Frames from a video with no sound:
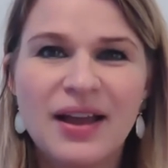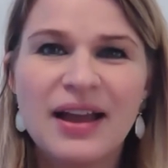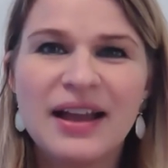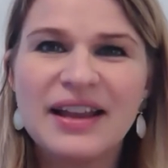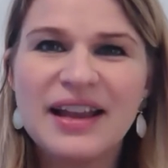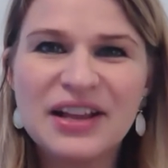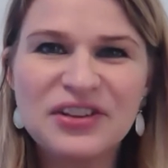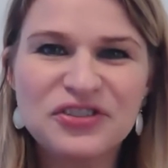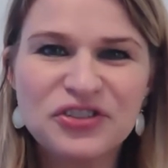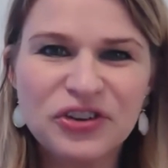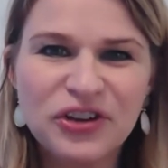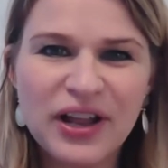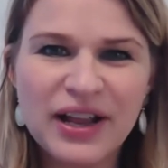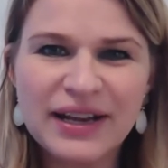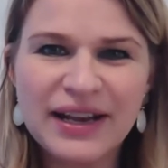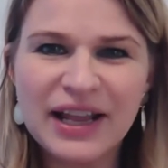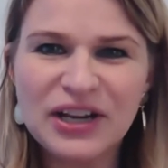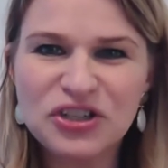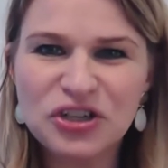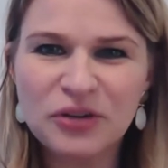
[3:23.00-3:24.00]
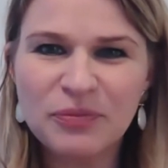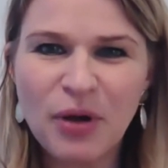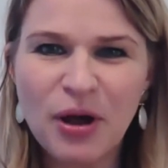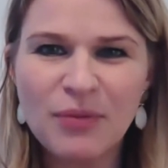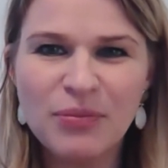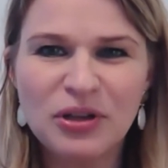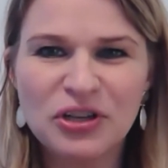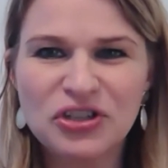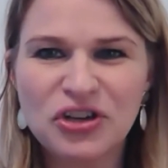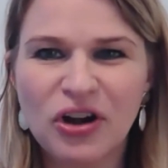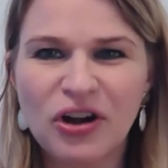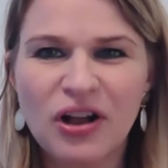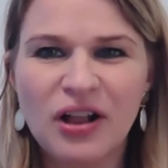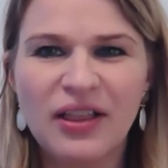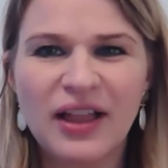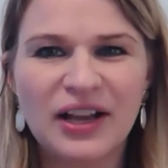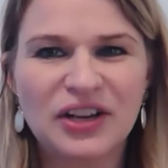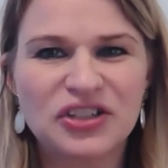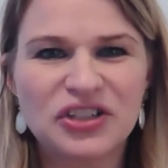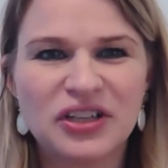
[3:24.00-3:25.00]
Yesterday, Nature published our
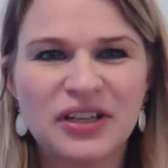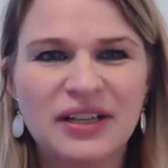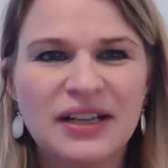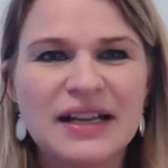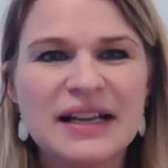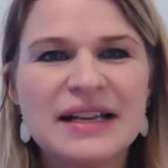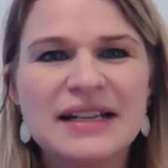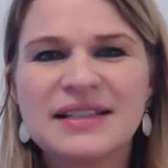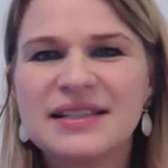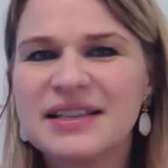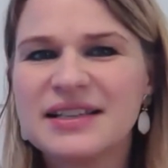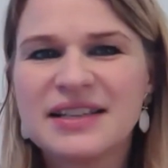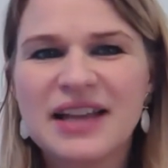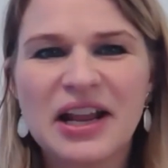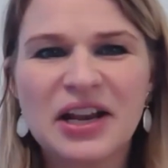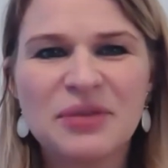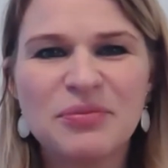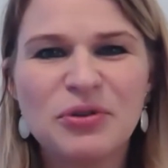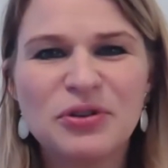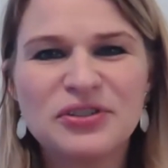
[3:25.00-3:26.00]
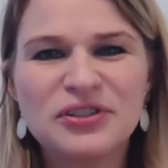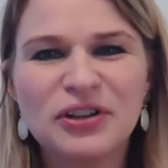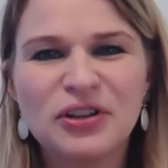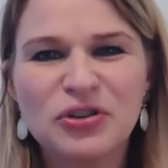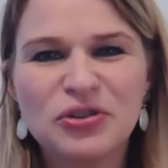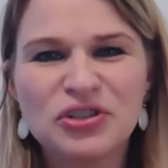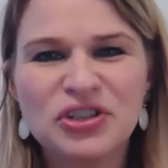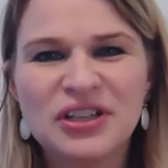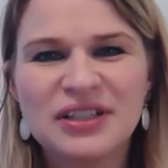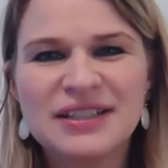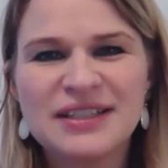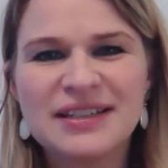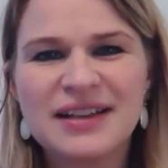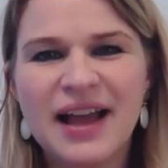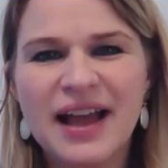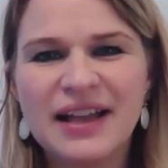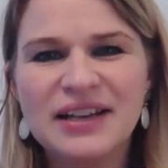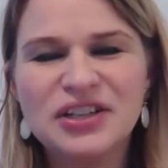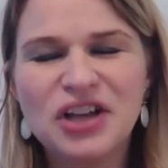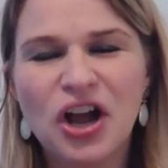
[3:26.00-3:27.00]
collection, Sustainable Solutions to
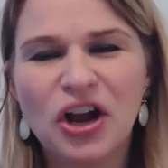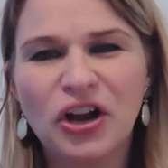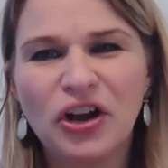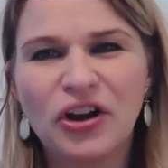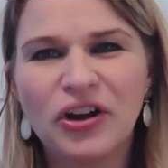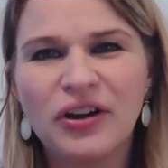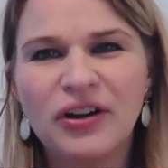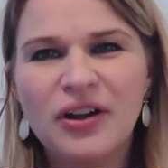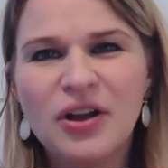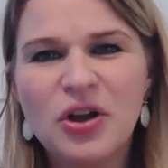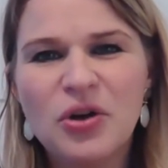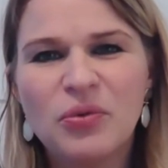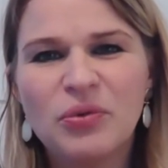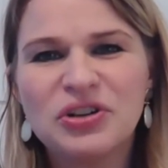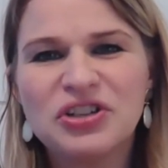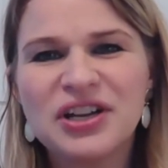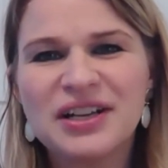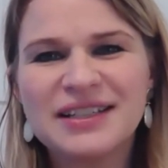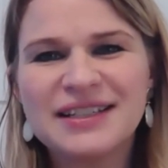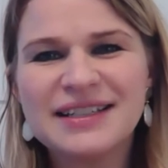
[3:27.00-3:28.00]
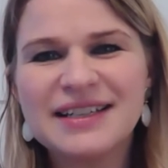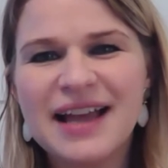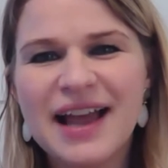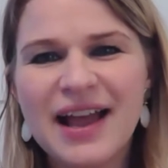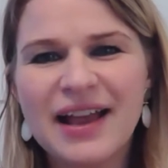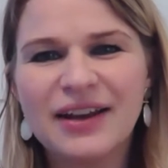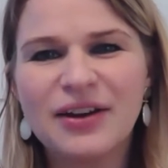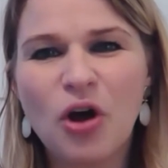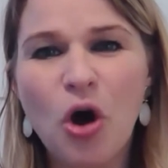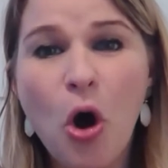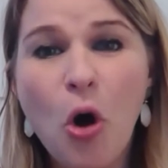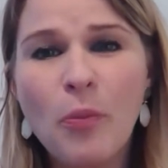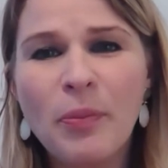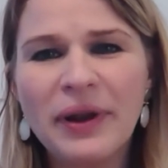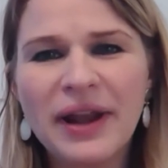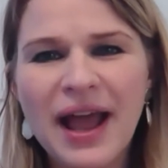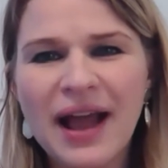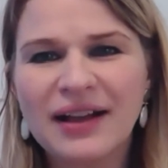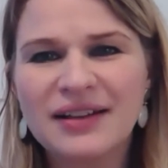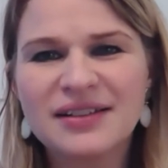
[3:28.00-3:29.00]
End Hunger, which has 10
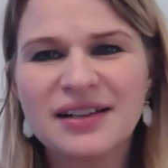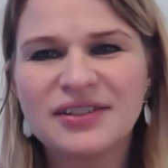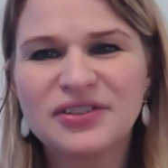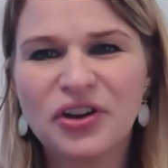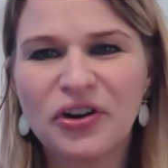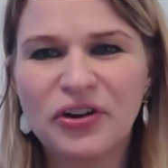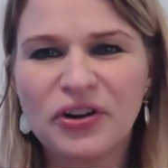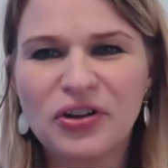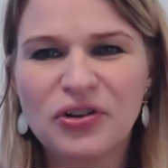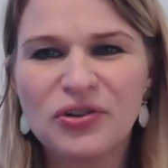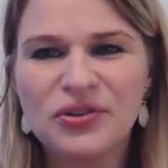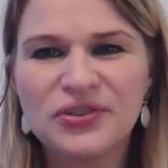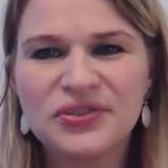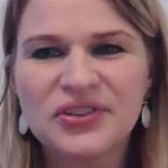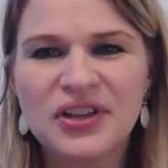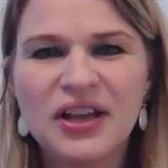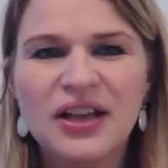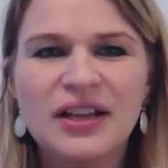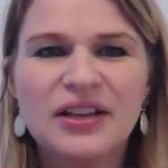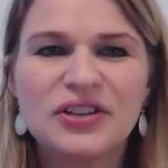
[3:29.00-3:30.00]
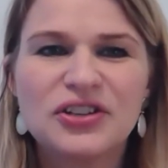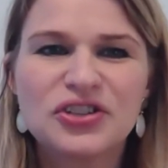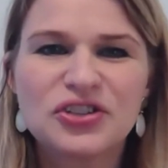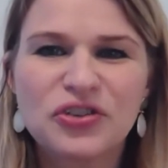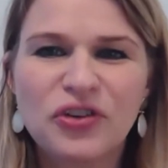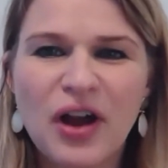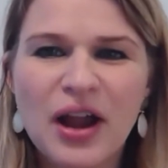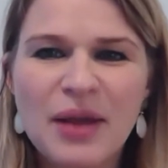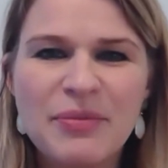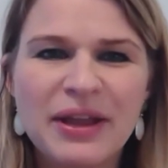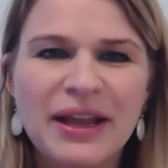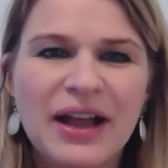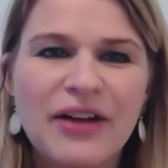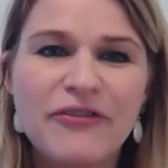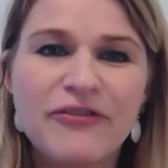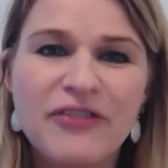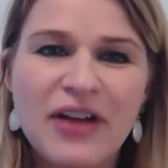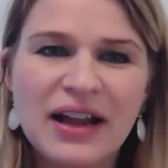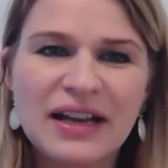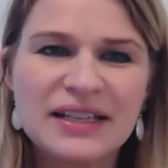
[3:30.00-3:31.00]
open access articles describing
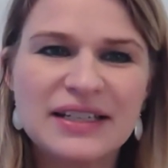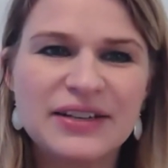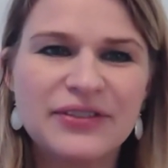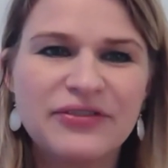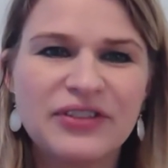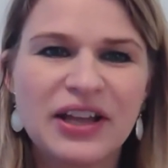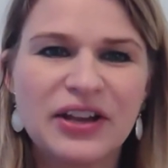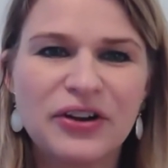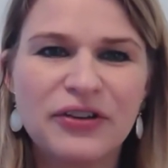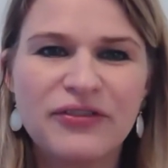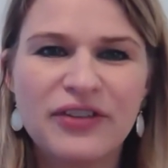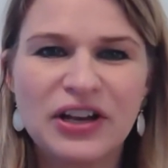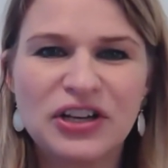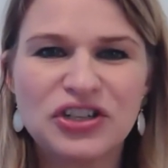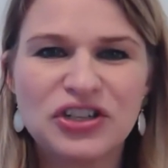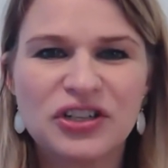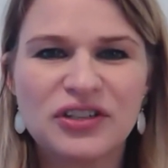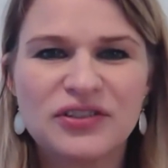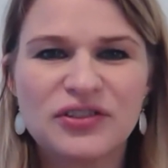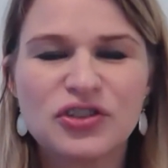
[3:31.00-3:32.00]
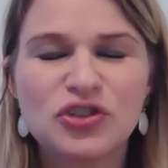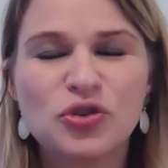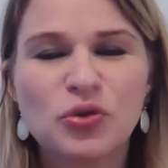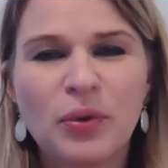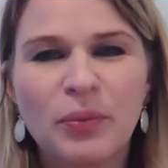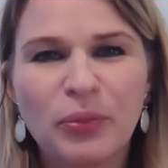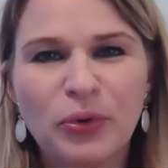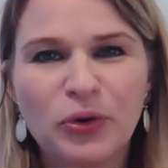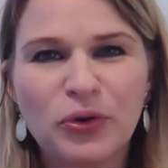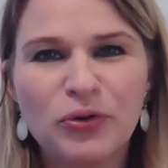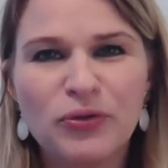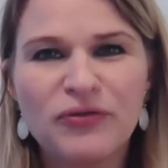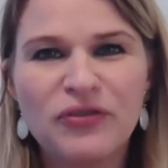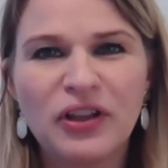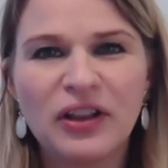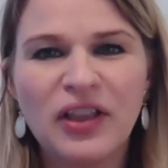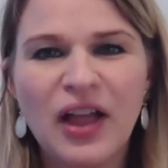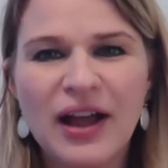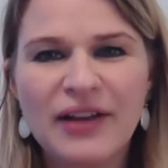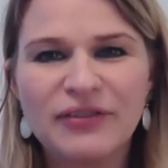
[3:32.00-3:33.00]
effective interventions to improve
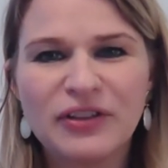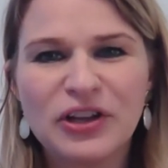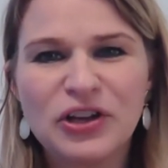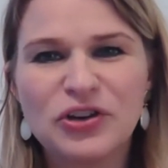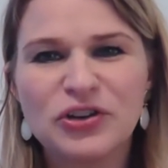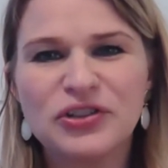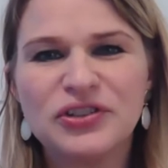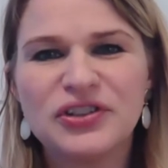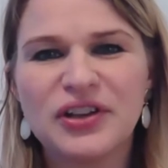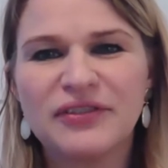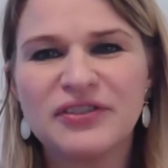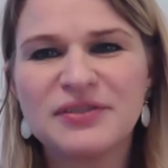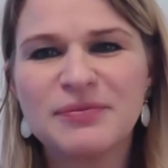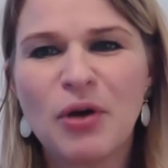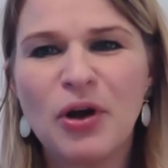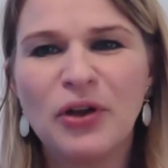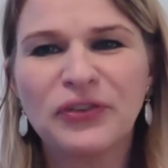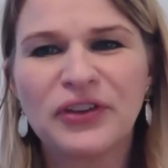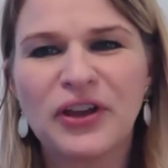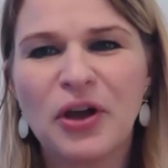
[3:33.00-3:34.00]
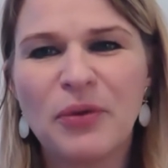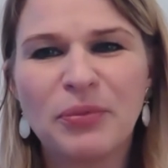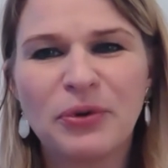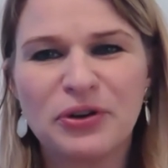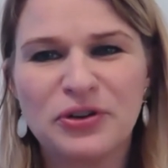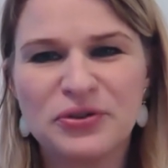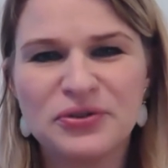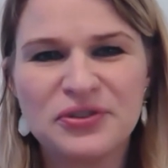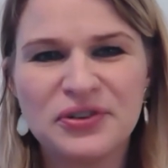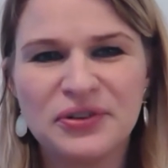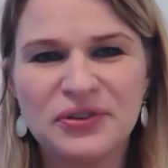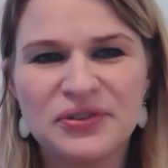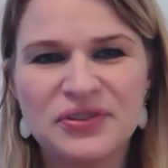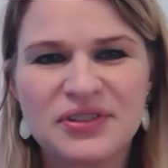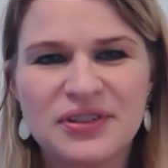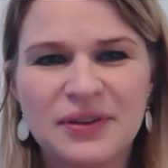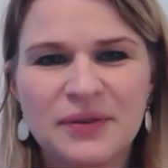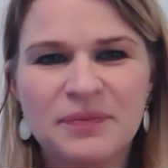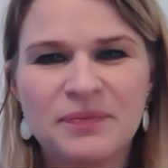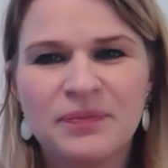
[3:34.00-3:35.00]
the livelihoods of small-scale
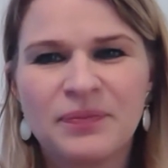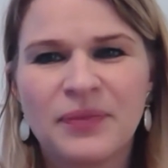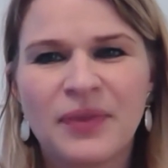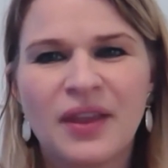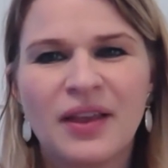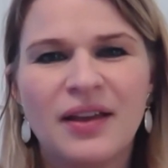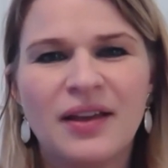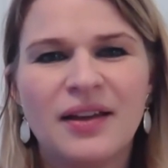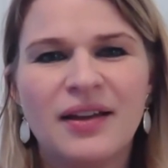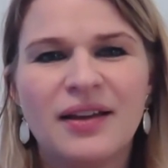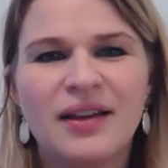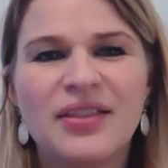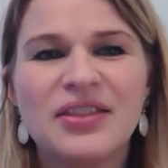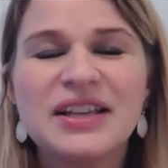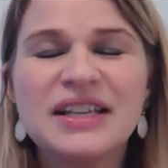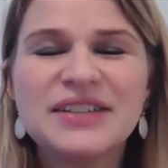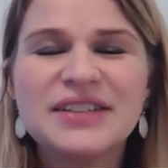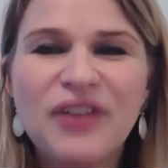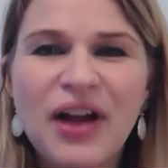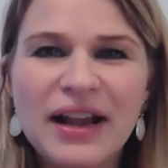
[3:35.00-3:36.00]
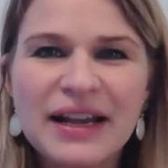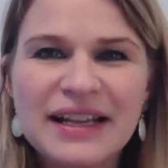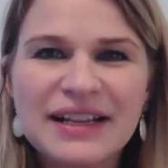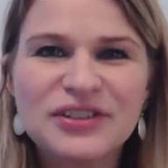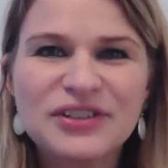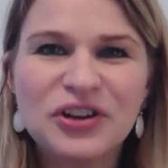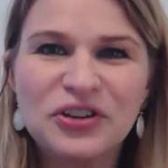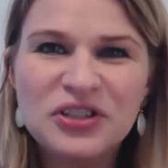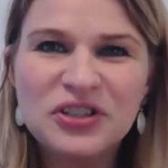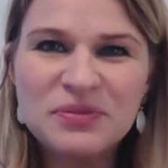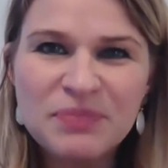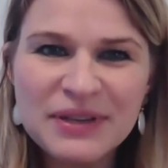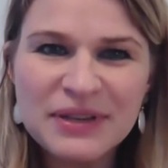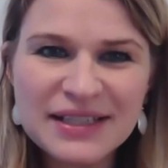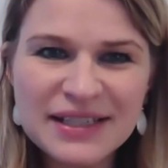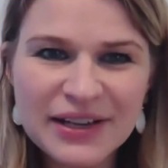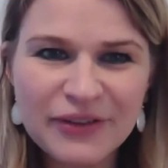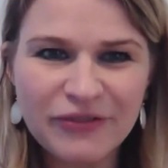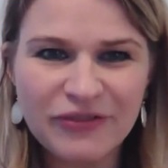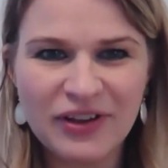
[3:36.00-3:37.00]
producers. These findings are
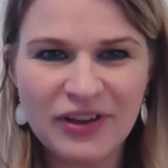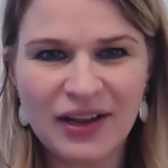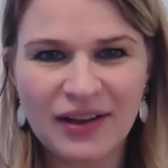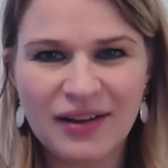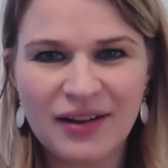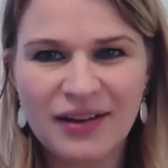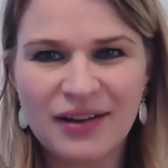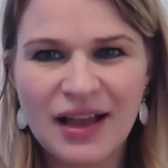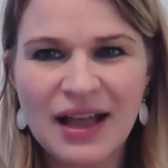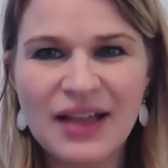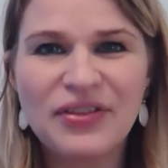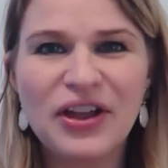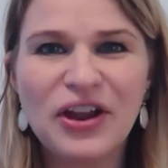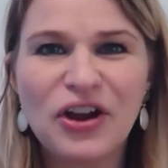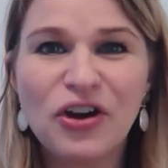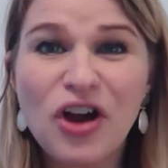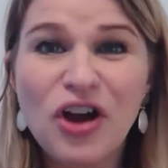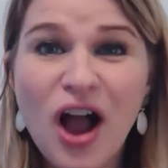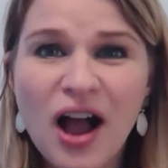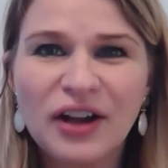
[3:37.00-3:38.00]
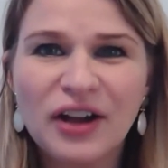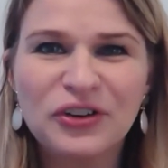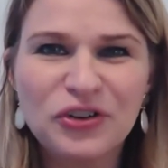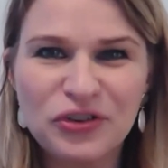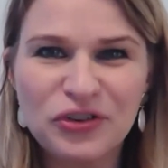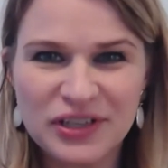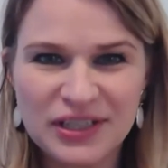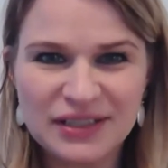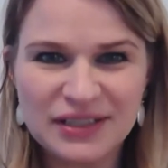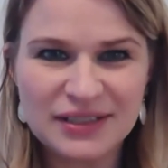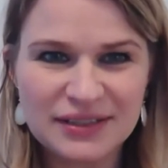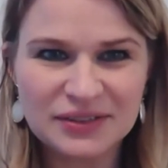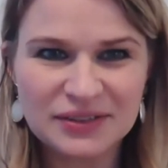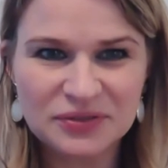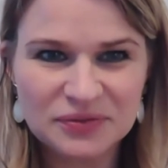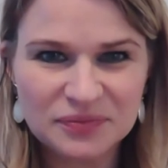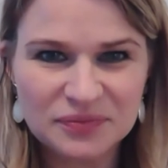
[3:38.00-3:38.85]
specific and they are concrete.